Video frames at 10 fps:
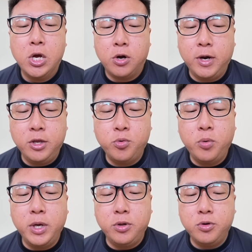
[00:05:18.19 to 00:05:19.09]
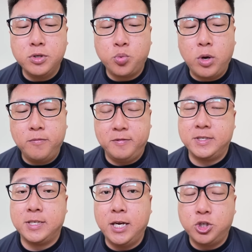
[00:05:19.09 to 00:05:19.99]
alright, you will want to use one with
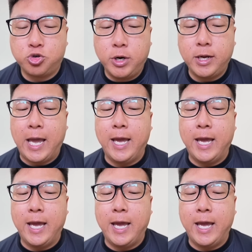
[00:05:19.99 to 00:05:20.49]
Side Strike,